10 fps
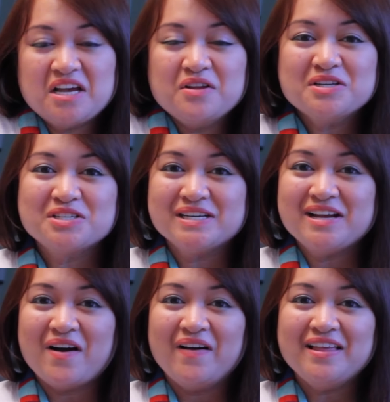Dollar
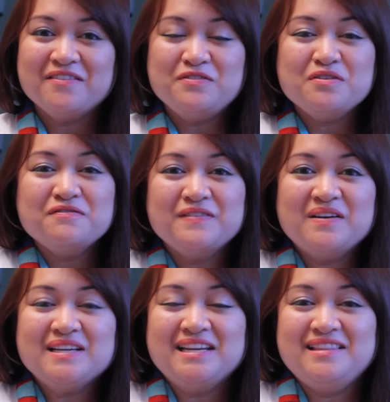Tree haul. If you have
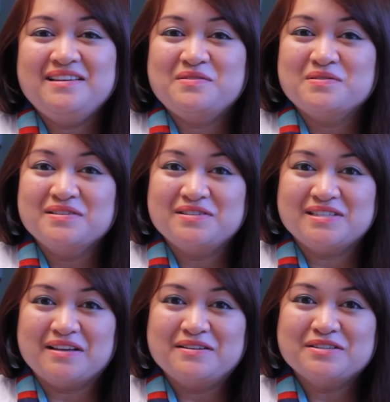found anything cool in your
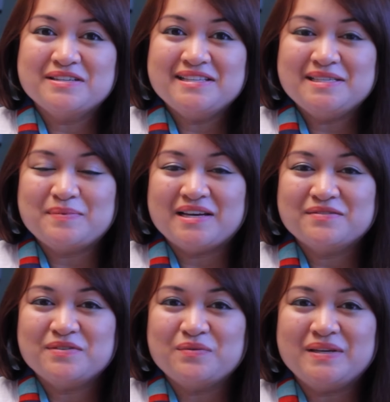Dollar Tree these
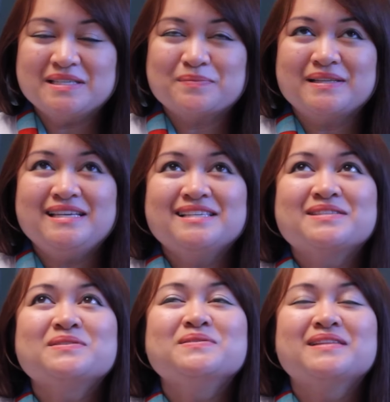past few weeks,
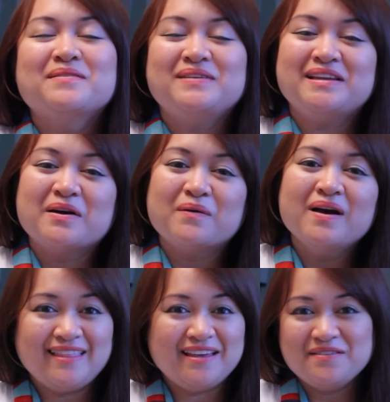please do let me
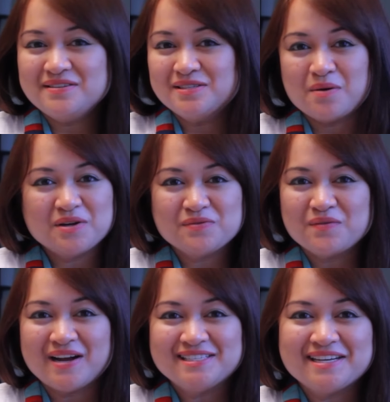know. Thank you so much
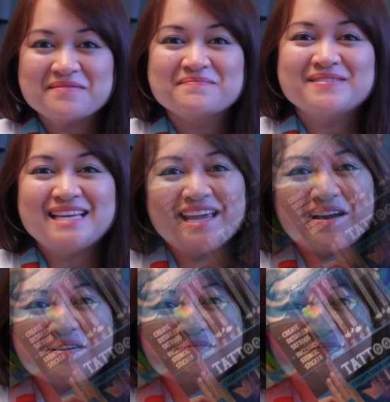for watching. Take care.